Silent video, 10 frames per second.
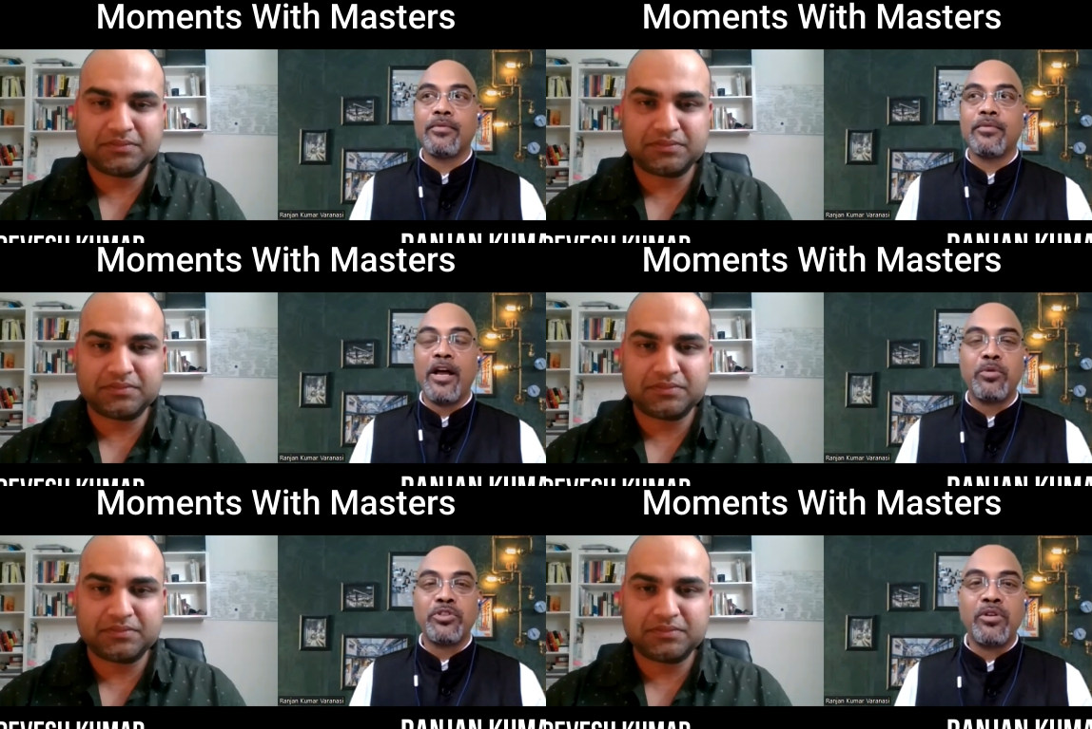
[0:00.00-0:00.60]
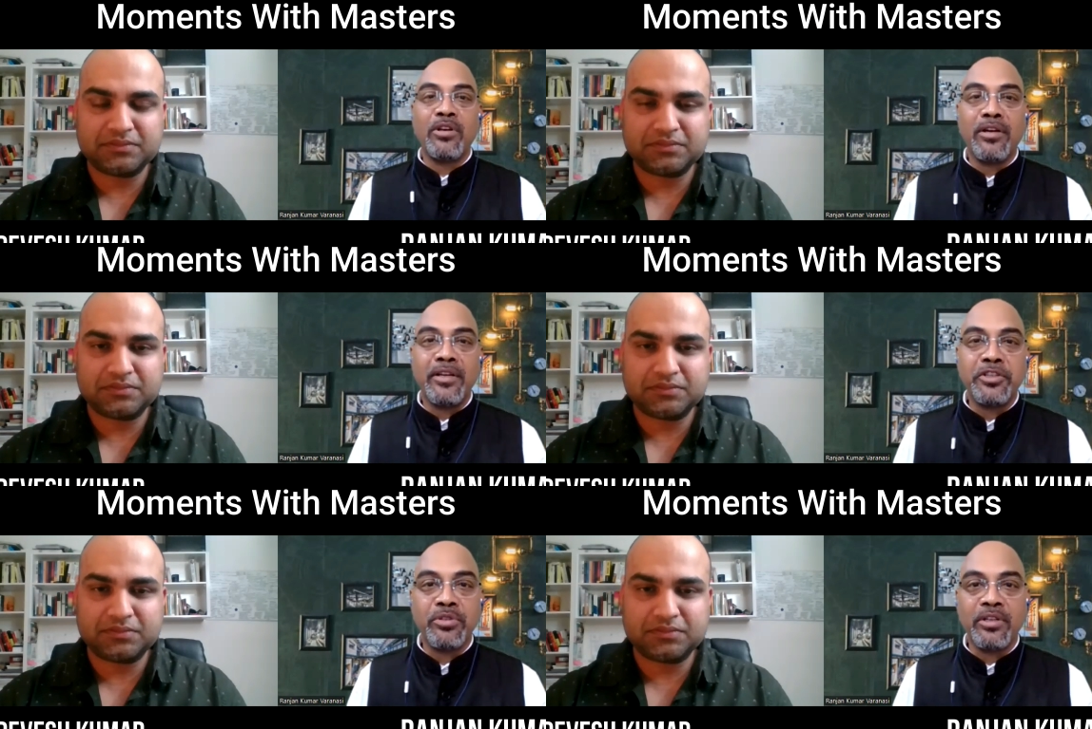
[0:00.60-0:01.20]
Speaker 1: how was your
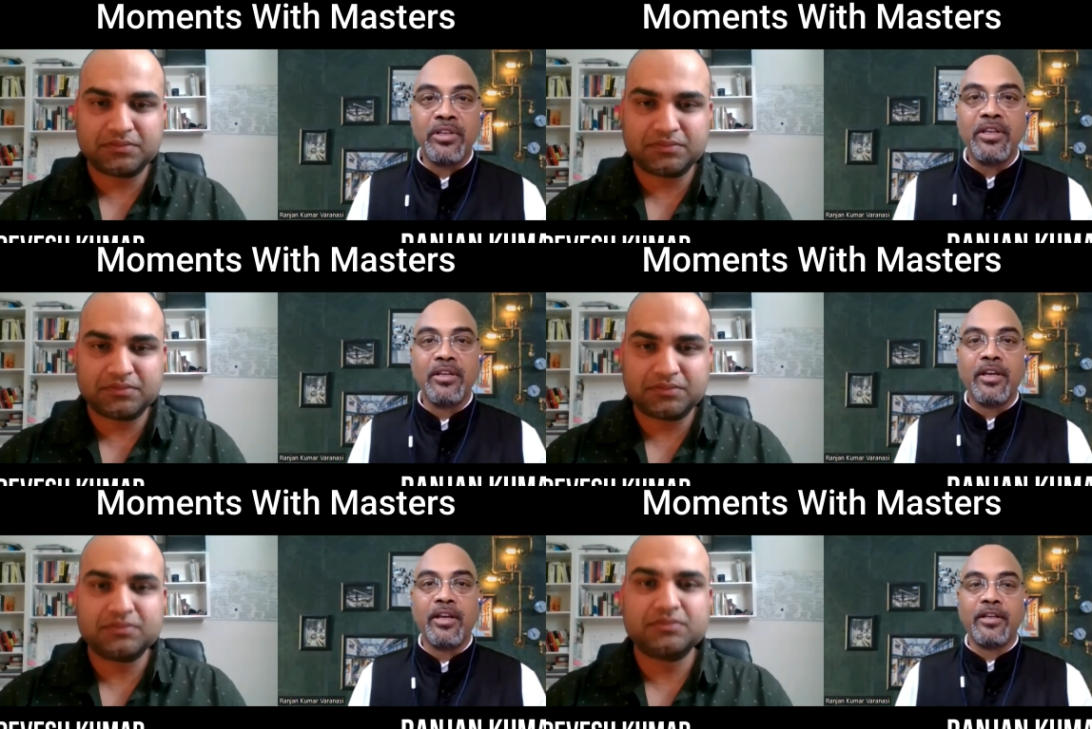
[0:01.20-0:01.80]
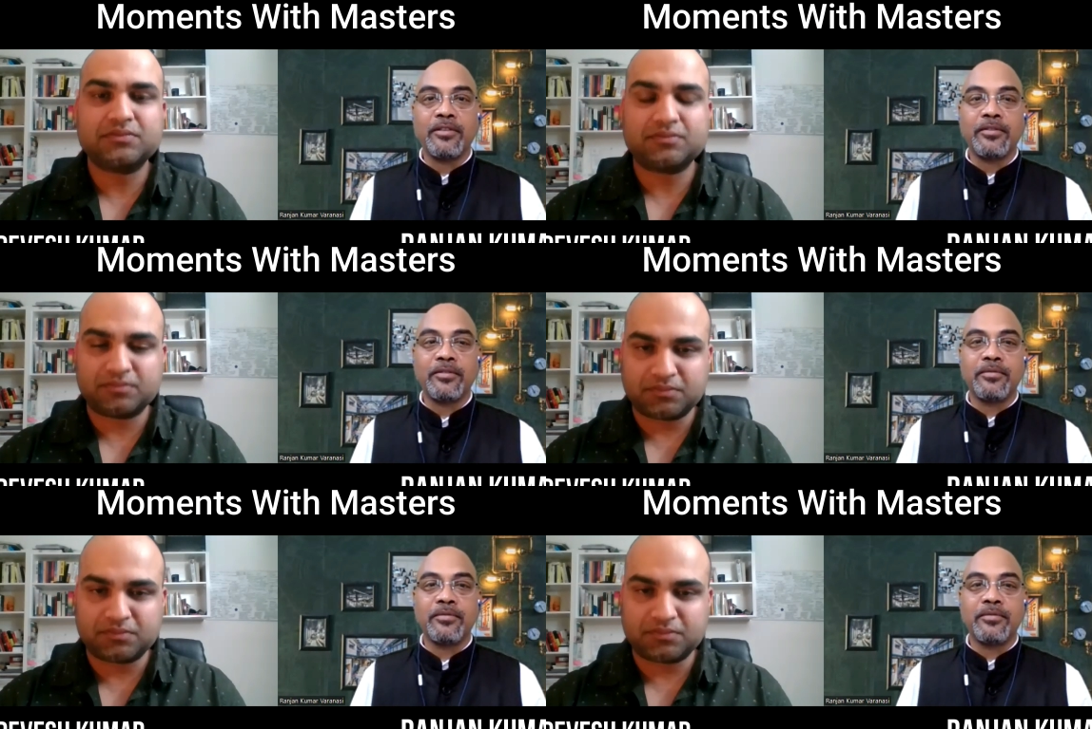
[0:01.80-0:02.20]
learning journey? And